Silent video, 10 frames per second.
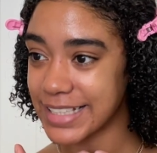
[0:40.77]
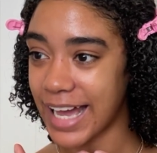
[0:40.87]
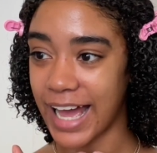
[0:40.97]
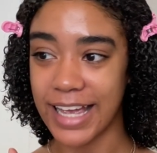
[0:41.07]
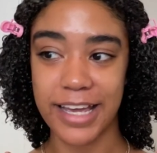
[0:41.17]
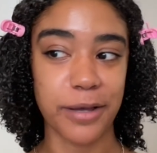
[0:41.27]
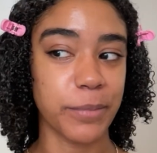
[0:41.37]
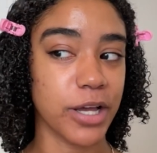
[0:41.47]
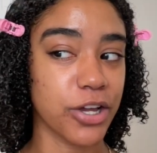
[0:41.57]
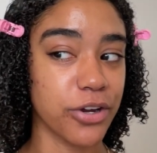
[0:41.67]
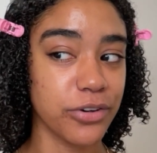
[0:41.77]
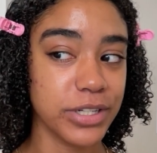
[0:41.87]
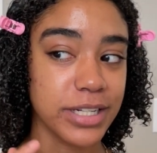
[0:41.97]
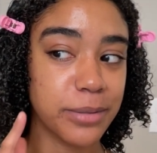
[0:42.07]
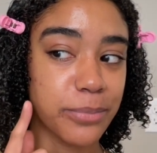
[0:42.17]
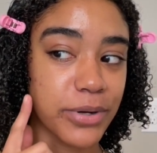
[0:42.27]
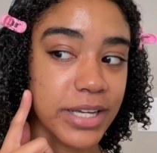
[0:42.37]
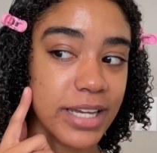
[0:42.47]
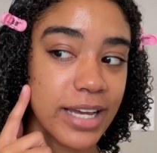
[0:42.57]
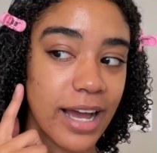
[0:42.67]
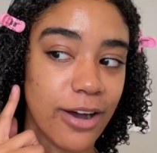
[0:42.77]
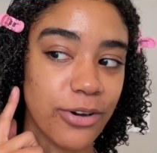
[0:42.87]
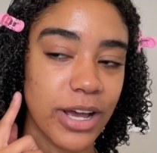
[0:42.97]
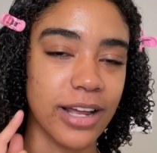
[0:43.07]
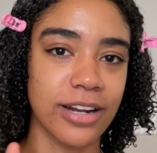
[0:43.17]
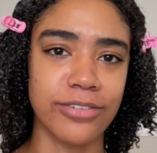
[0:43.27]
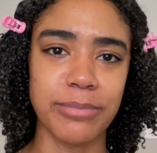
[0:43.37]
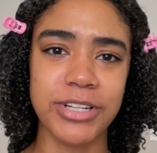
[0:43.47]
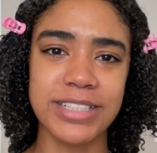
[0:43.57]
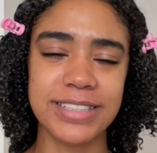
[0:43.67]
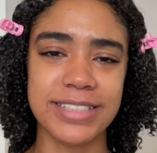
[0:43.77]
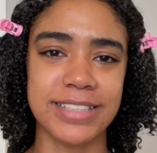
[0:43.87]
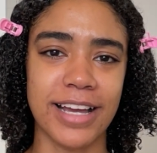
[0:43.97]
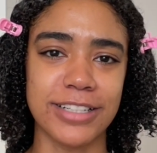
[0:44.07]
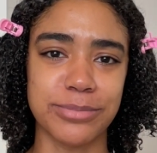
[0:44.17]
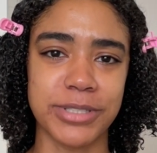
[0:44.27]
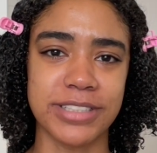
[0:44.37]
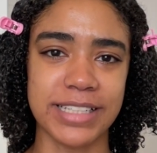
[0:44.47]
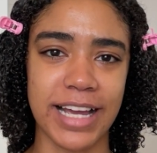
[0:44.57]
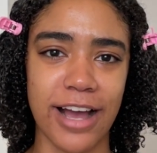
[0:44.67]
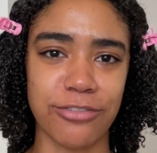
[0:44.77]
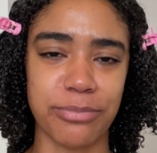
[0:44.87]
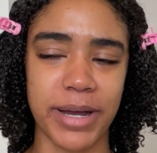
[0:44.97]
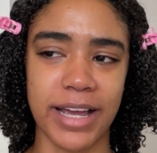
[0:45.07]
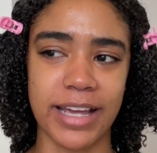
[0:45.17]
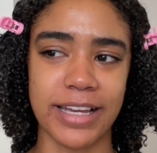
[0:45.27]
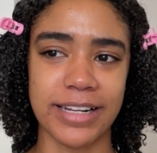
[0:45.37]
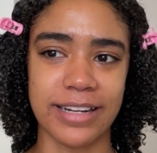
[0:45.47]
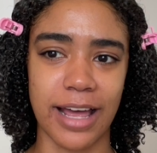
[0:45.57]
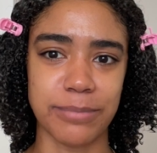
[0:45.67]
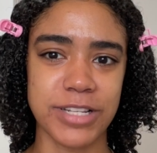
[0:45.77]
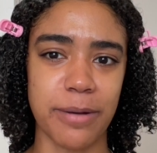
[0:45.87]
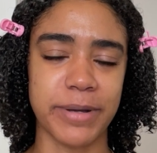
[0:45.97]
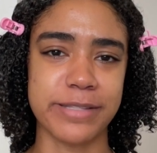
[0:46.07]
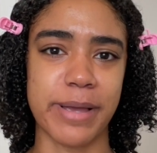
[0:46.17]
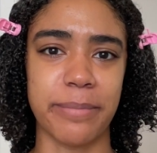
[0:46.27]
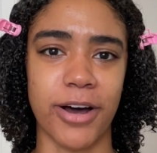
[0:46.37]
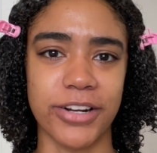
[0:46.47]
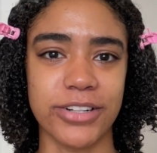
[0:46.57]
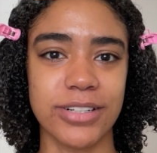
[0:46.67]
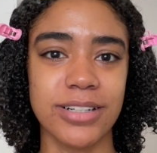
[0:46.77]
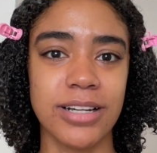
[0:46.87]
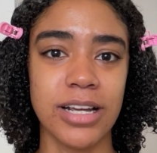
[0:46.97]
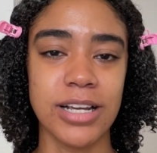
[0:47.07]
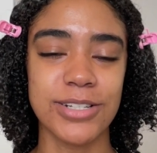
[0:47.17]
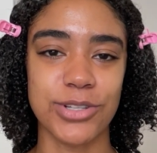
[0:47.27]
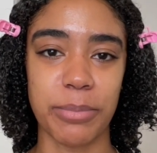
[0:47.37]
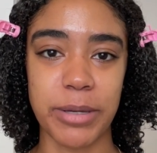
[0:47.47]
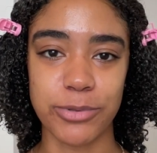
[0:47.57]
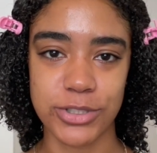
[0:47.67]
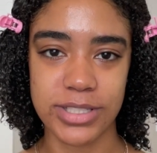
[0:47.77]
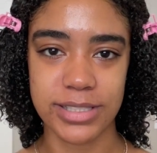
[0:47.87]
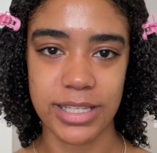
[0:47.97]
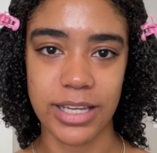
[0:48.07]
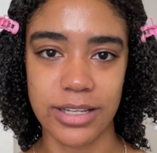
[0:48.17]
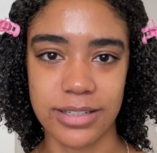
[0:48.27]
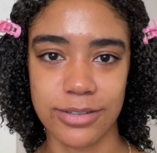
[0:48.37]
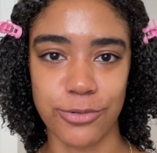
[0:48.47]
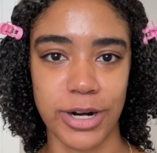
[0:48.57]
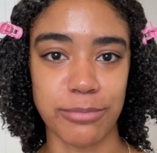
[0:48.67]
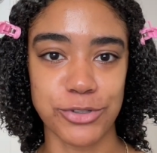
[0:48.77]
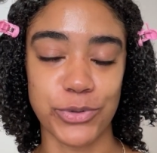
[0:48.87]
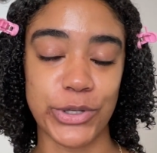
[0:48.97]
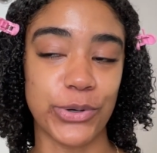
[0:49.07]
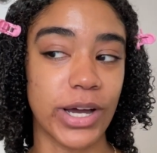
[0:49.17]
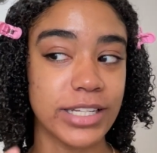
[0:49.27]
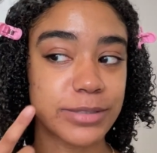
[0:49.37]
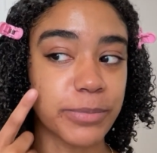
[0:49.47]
I am currently breaking out, and if I'm looking to the side, it's because I have my laptop as my monitor, so I'm able to see what I'm showing you guys.